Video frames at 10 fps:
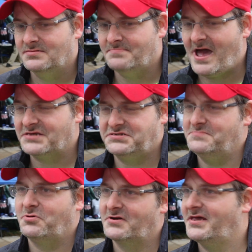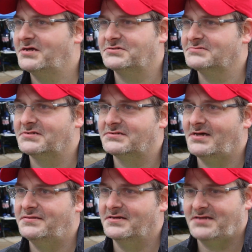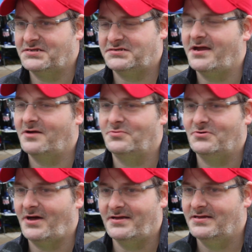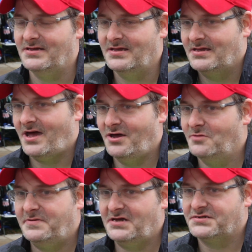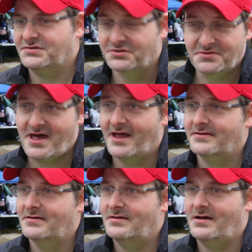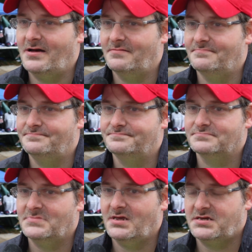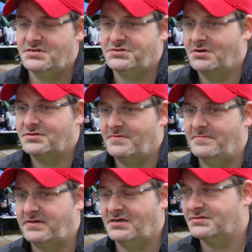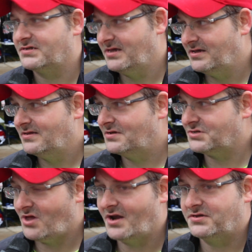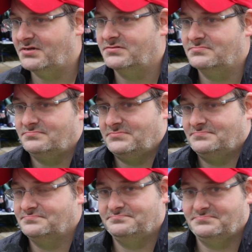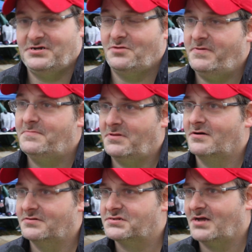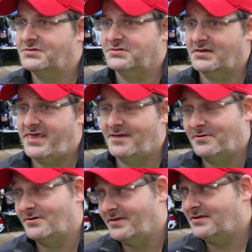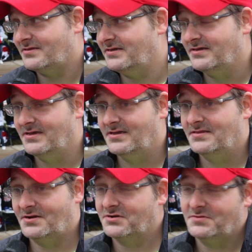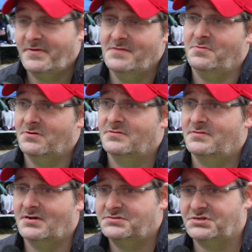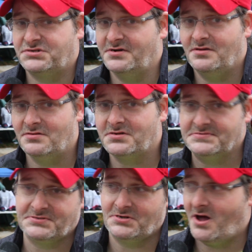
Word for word: mass deportations. I think that's terrible. I, I hope he doesn't do that. Um, it concerns me because there's a lot of good you know people that are in this country that came here illegally that are good people. They're just you know they're looking for an